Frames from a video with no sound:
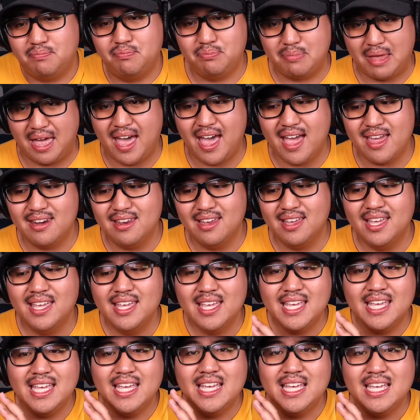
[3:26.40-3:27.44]
bad.
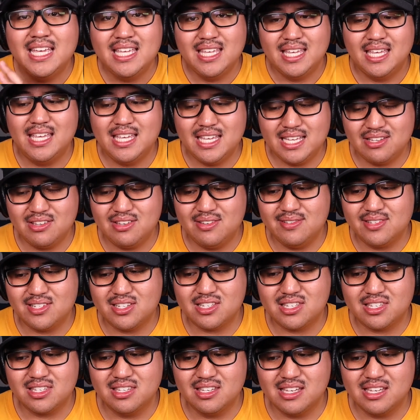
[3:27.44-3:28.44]
It was just